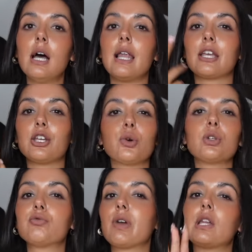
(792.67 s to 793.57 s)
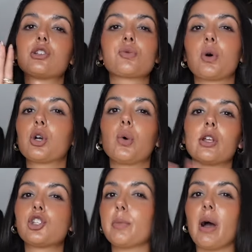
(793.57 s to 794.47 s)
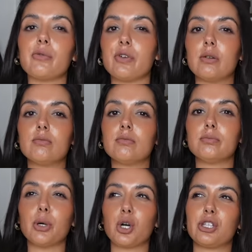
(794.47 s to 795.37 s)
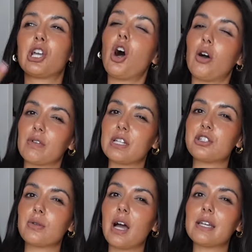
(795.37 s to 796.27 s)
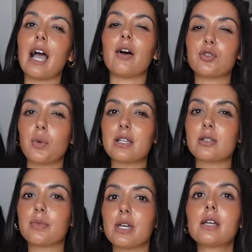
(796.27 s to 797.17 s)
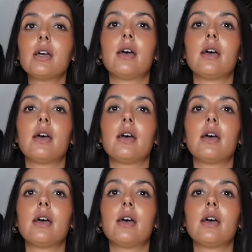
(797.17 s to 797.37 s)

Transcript: Like, you know, you really just want to go in a gym outfit, but you can't really do that. You have to wear something.